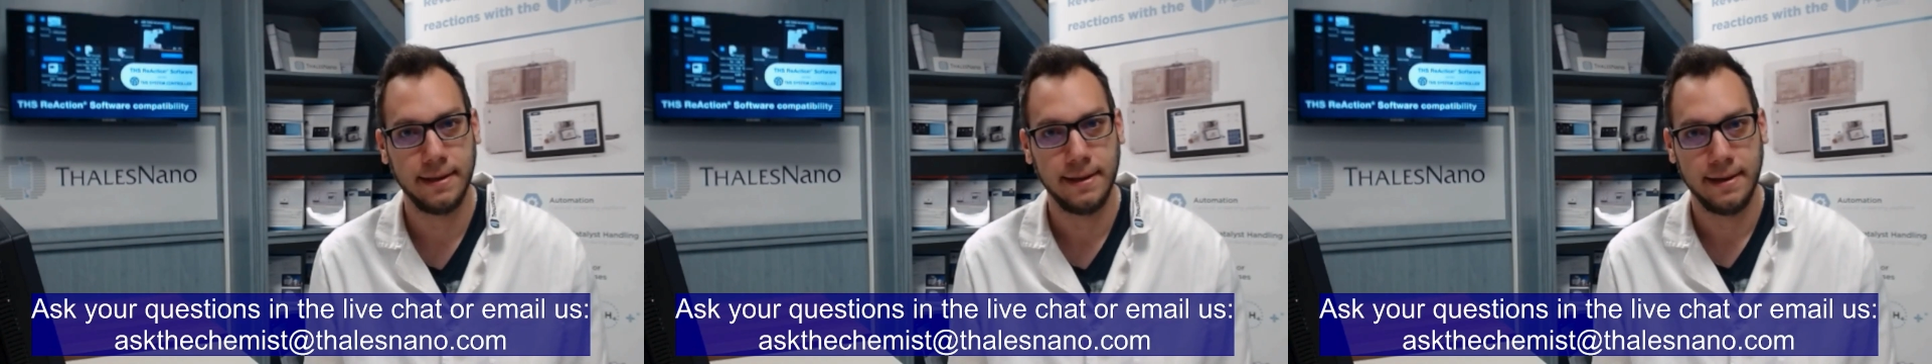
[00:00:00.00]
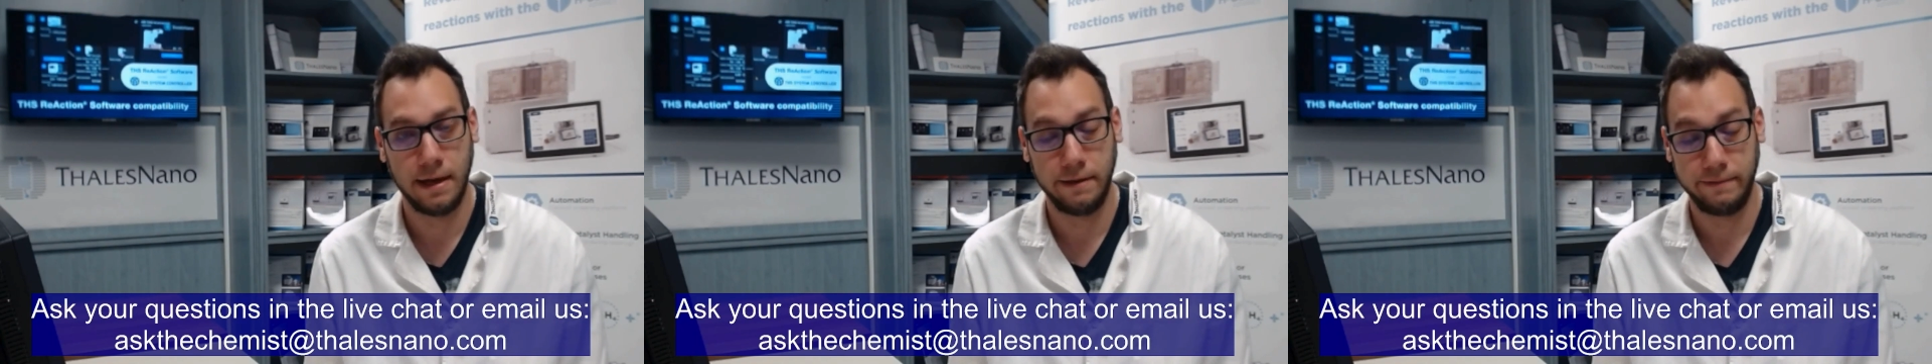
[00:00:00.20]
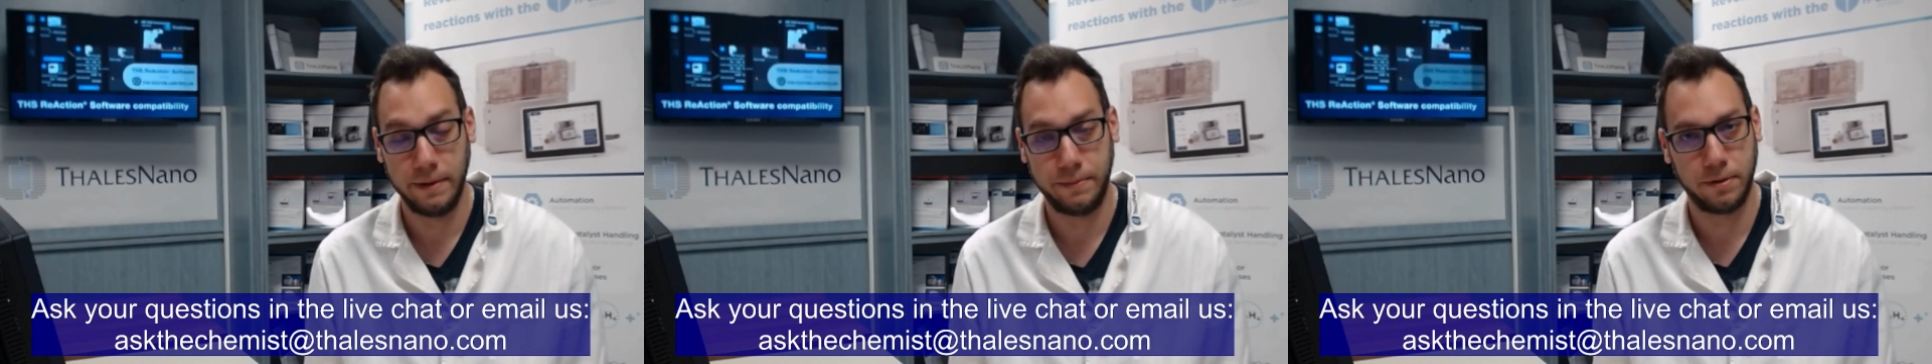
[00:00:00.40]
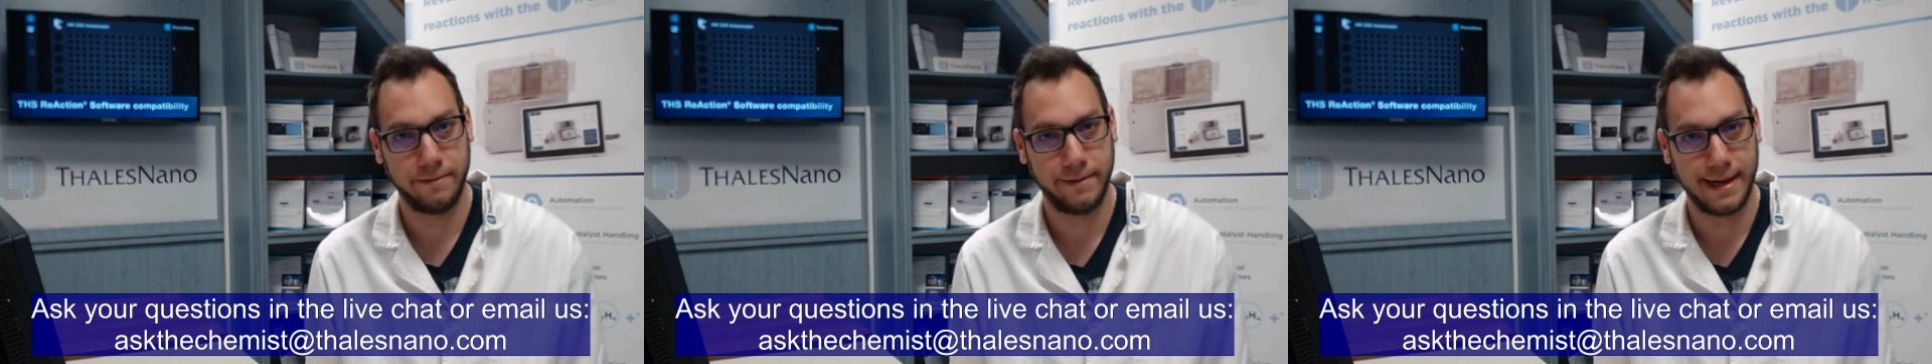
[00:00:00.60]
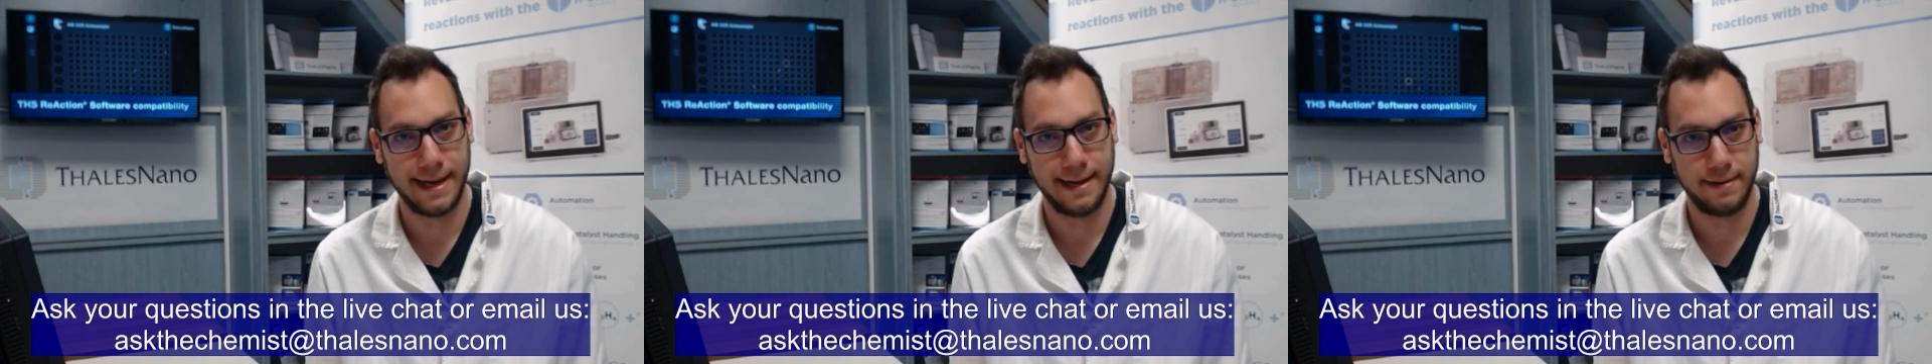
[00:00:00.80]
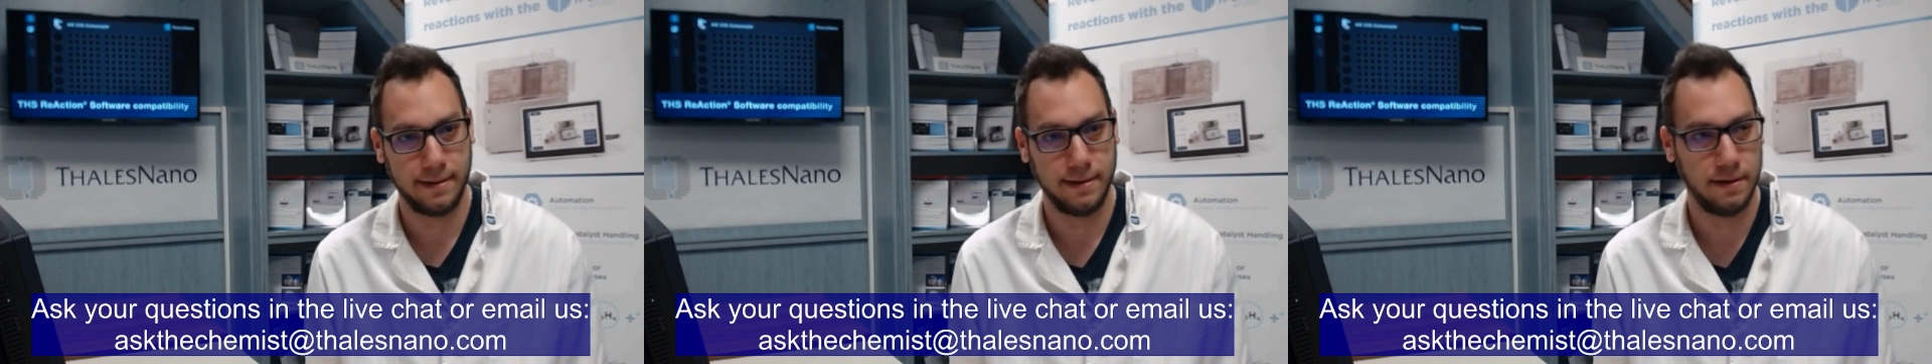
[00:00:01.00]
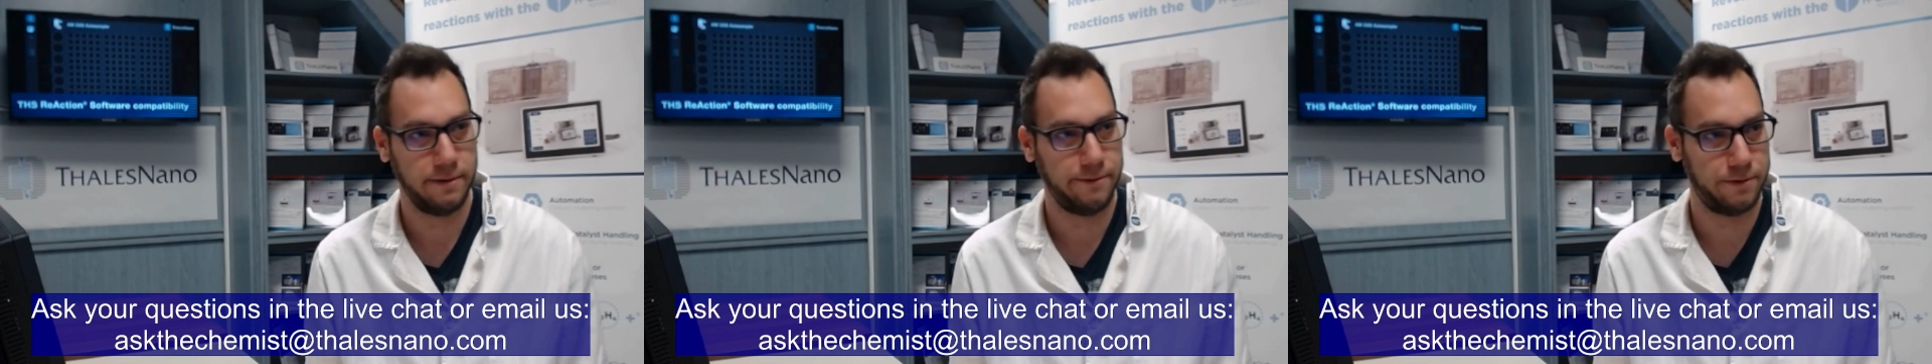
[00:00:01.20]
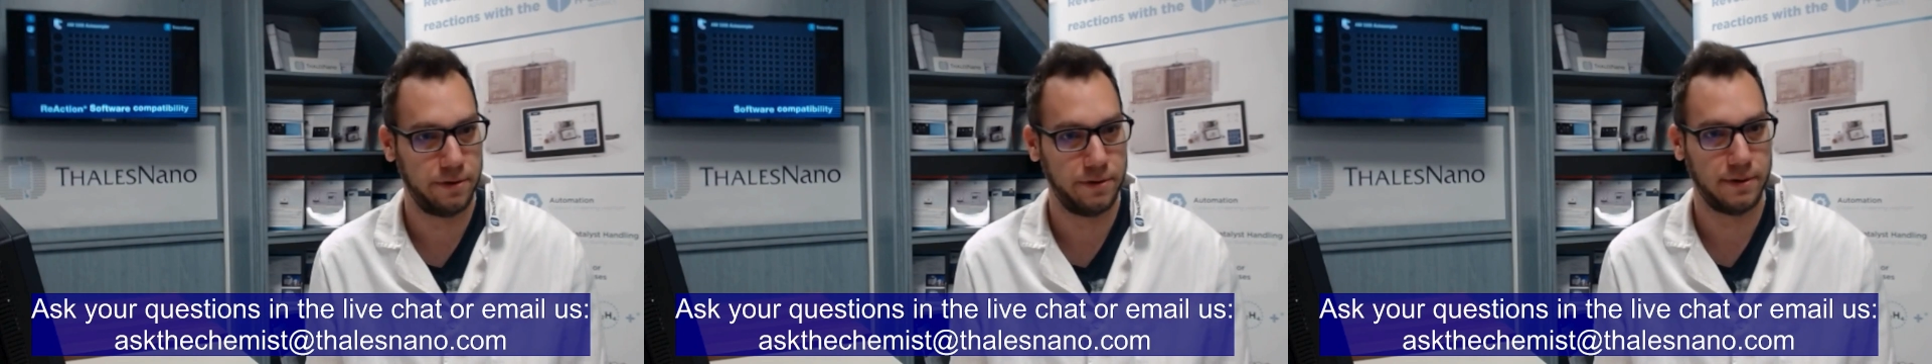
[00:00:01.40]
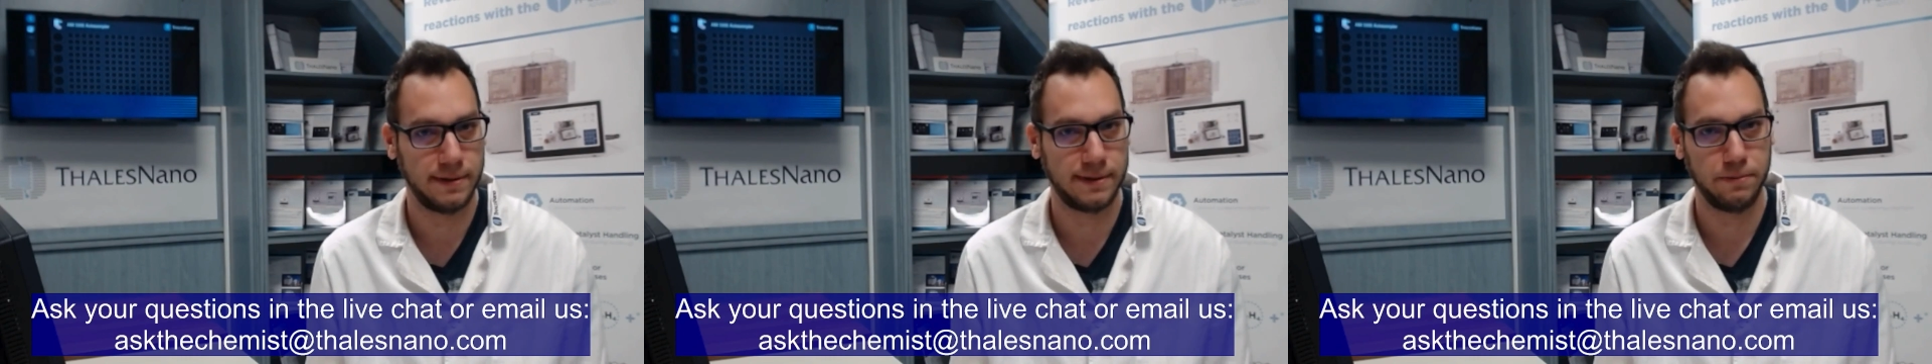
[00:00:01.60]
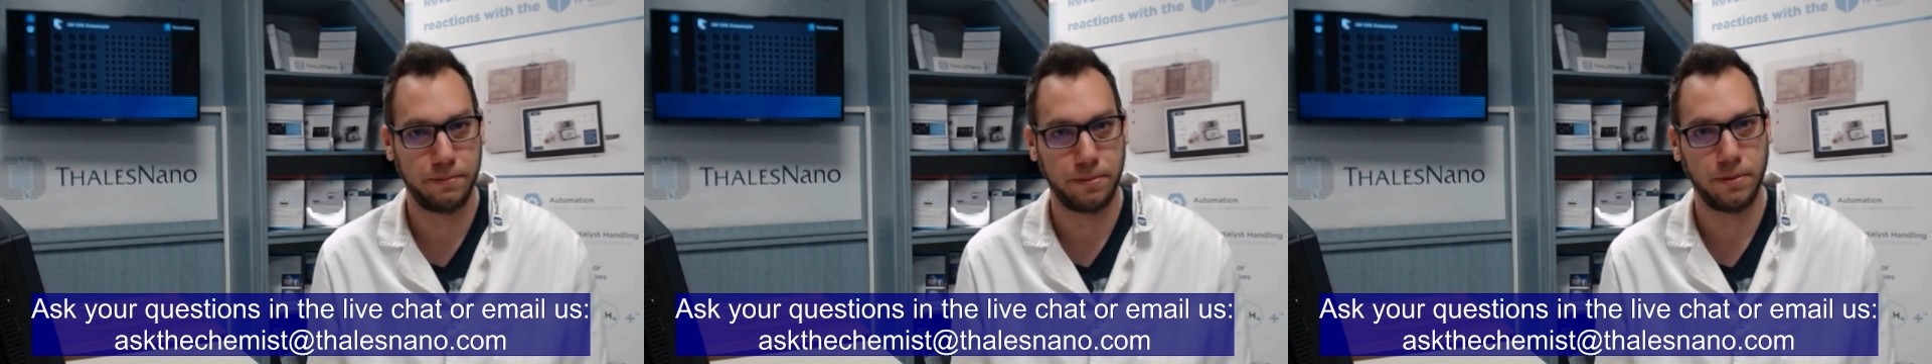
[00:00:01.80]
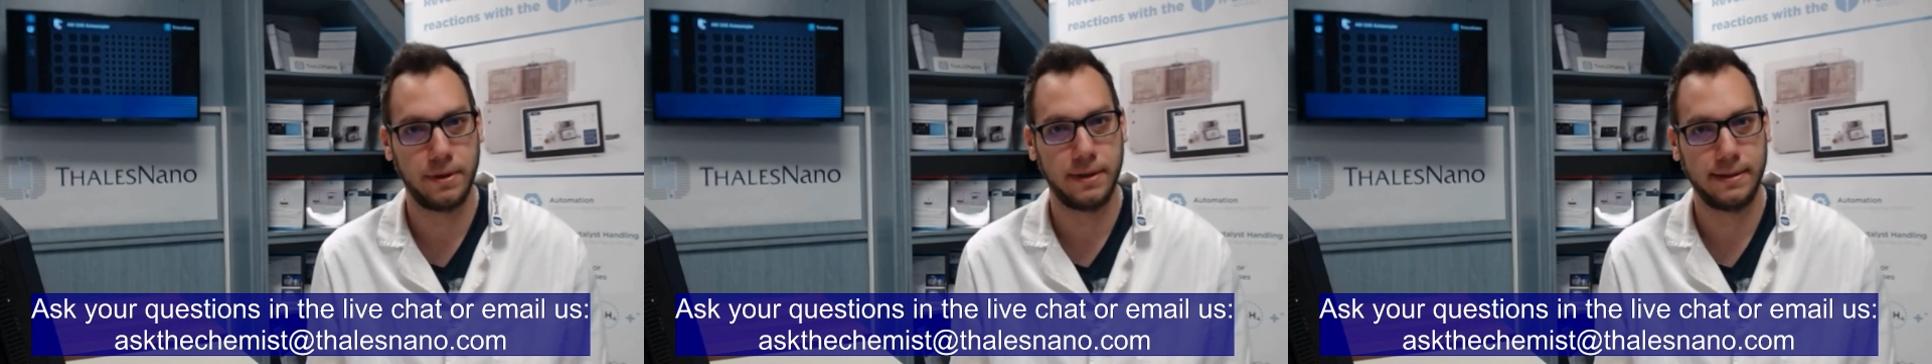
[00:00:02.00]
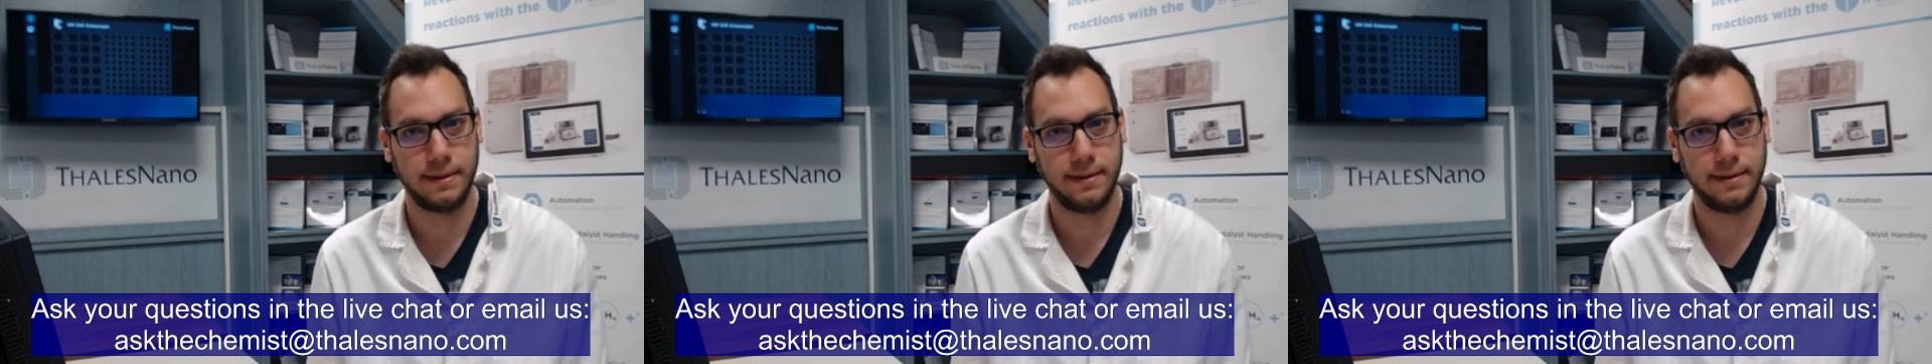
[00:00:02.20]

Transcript: and we provide further support.